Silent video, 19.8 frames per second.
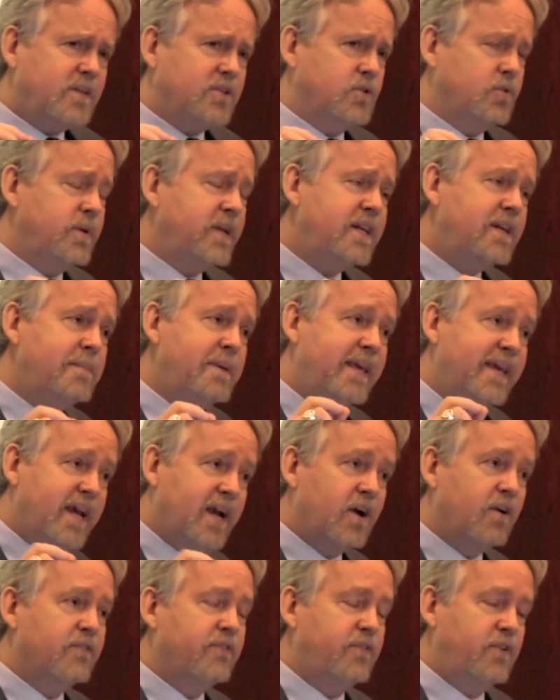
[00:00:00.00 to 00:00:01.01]
So we need to be
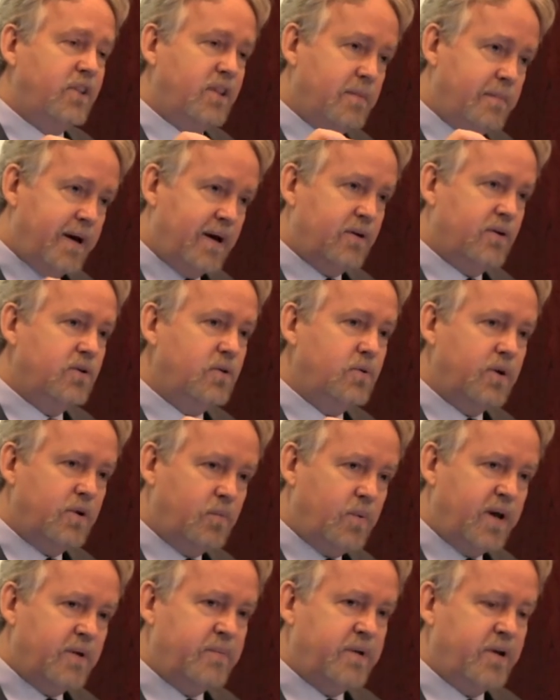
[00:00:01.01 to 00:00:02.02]
careful about who
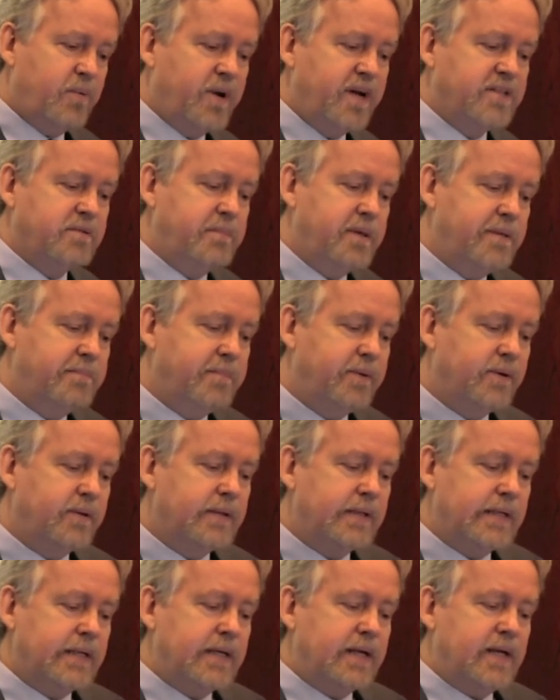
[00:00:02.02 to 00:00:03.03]
and when we arrest people.
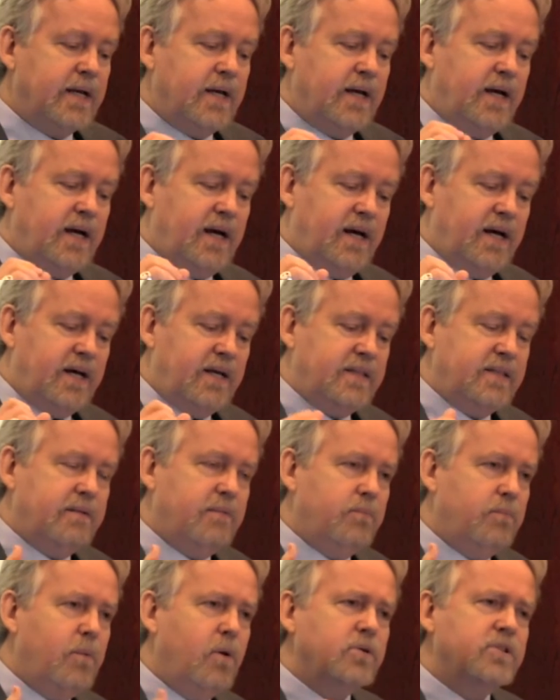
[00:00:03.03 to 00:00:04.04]
Uh,
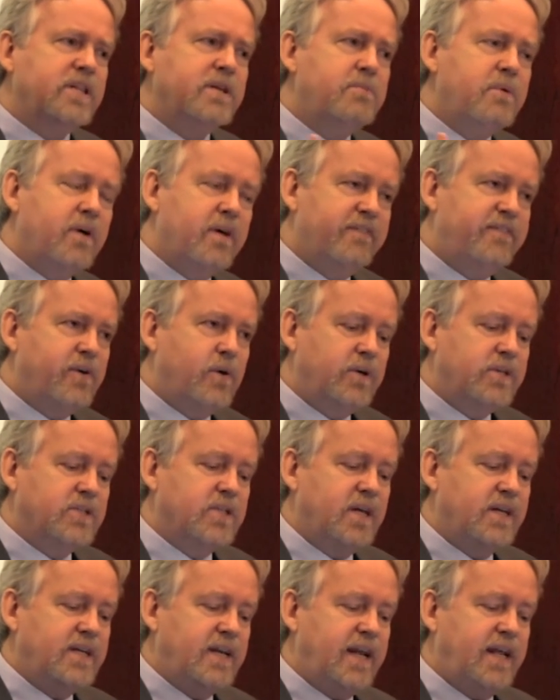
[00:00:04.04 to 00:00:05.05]
mostly, we want to focus
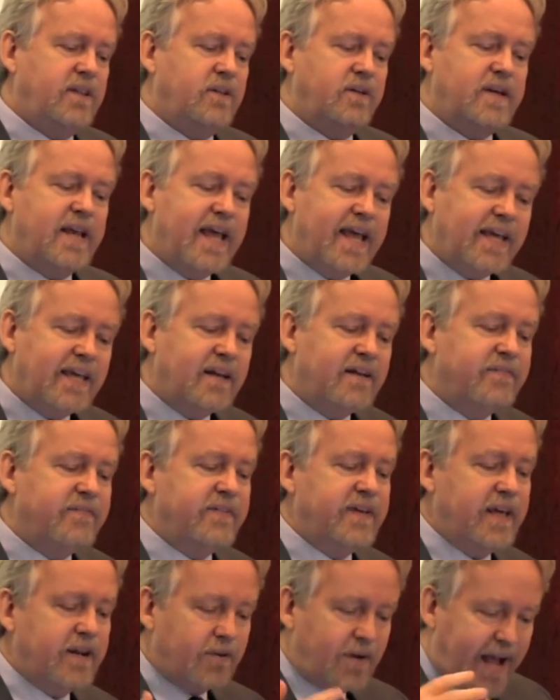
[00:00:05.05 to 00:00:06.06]
on today the
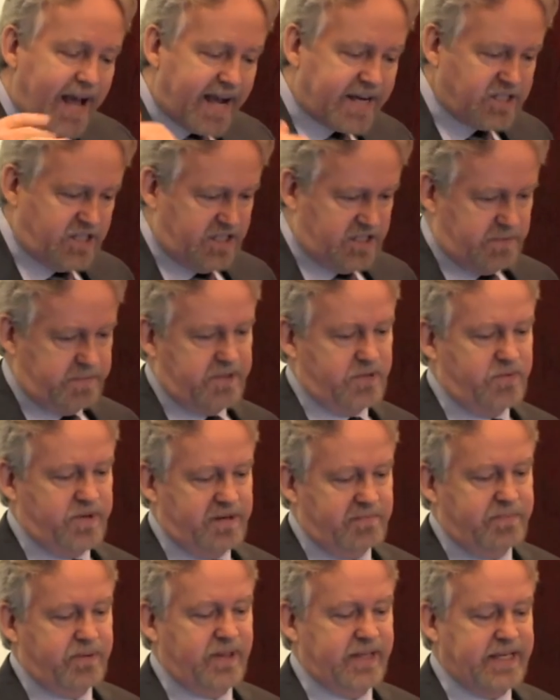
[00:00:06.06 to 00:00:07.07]
negative interactions
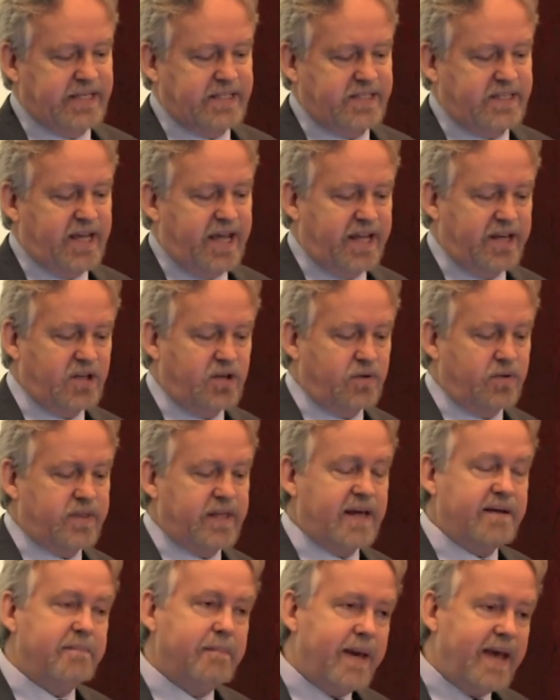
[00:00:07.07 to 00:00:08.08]
between police and youth
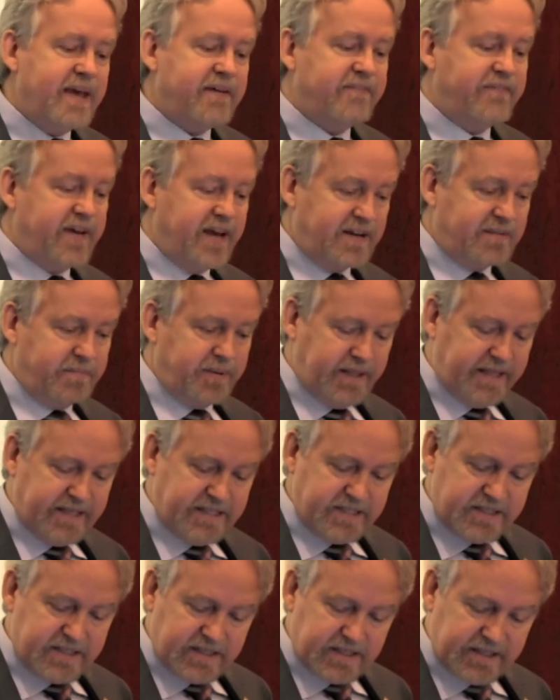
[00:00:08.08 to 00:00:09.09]
that may affect
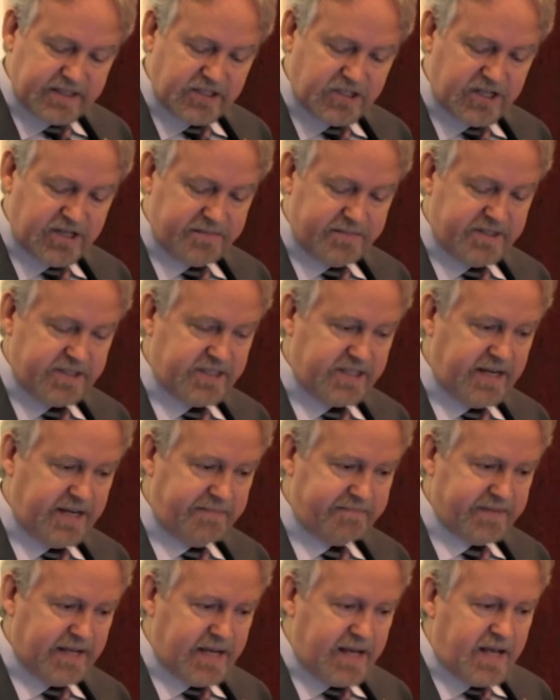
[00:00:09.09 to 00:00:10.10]
police legitimacy.